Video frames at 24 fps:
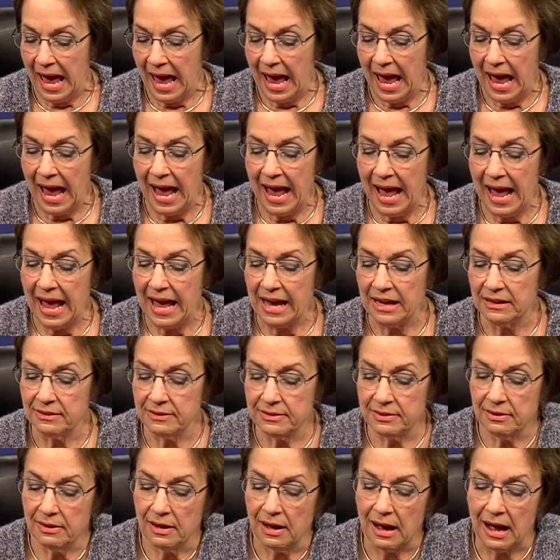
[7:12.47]
and
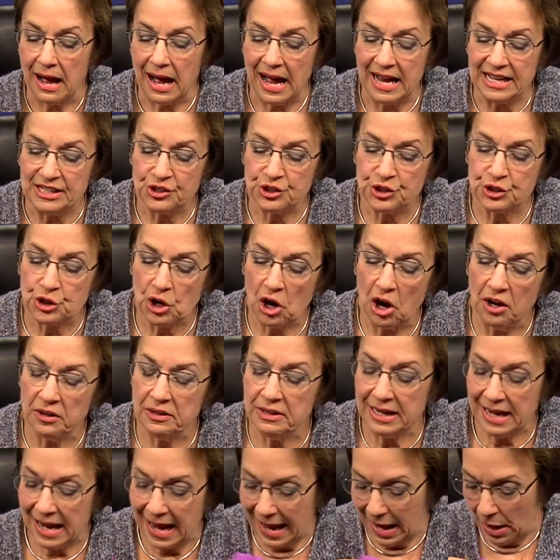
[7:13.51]
I started
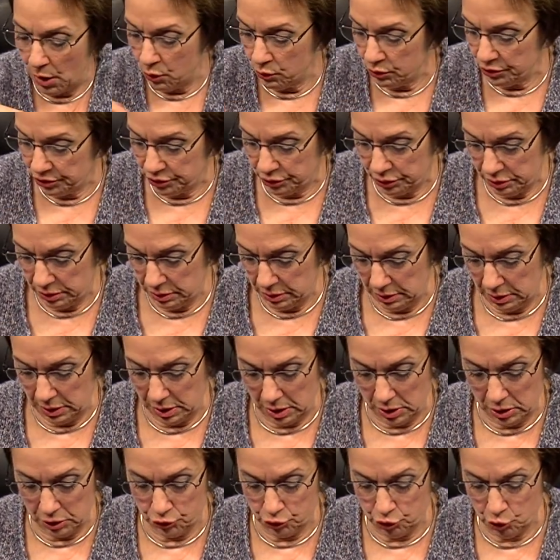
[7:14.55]
out
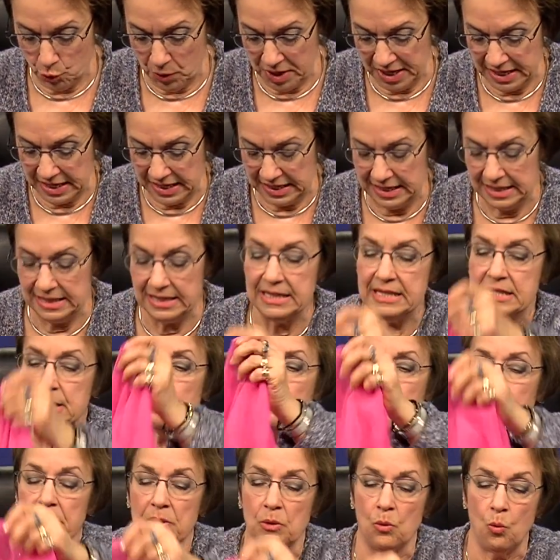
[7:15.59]
doing it in a
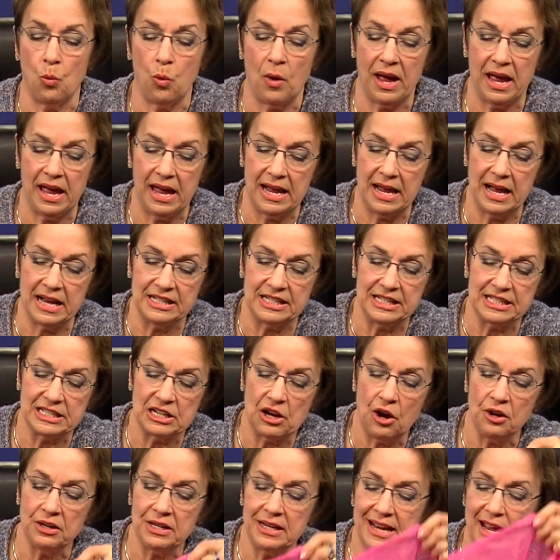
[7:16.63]
different way. I
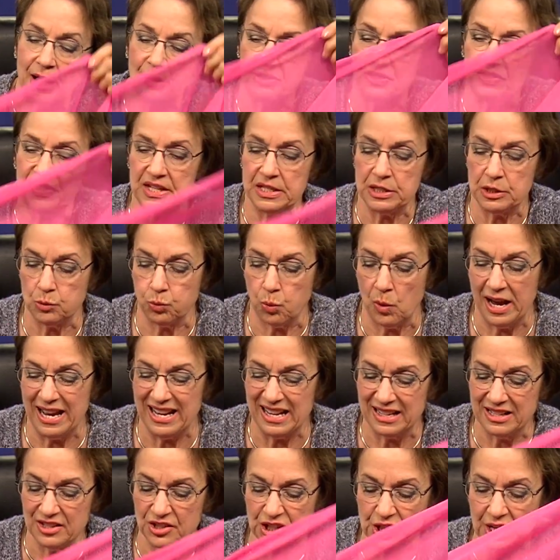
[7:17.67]
started out this way,
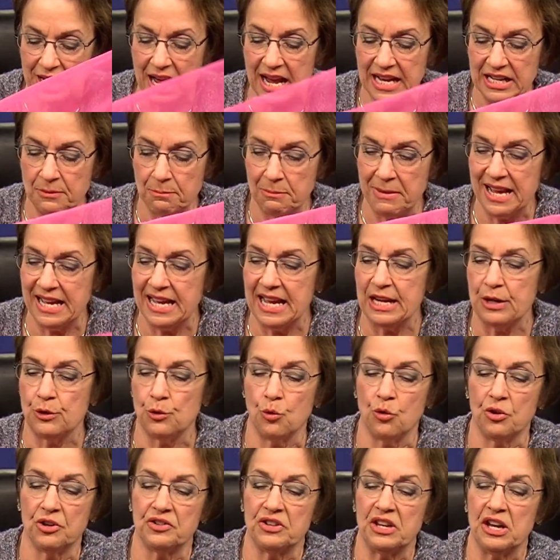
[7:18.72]
just kind of making an
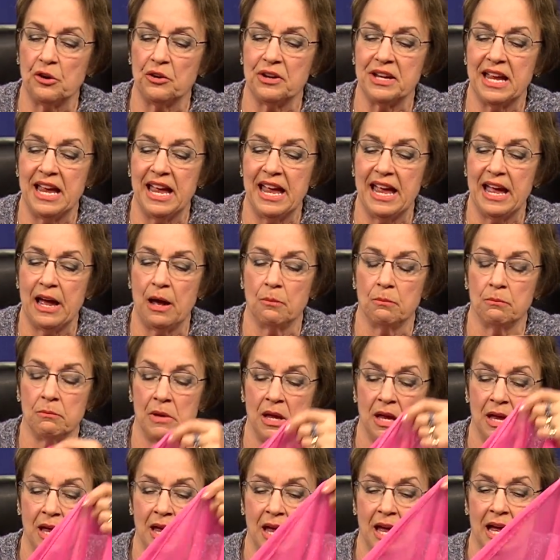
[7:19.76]
ordinary hem.
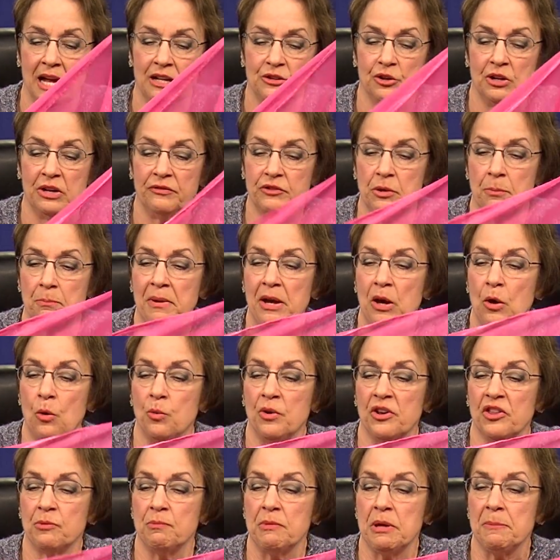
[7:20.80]
You have to bear
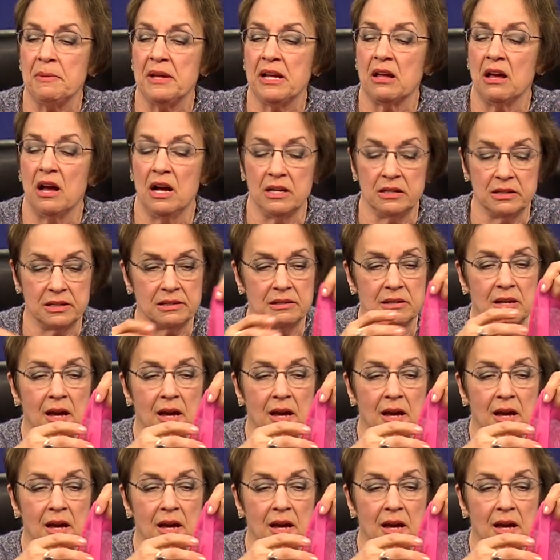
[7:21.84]
with me because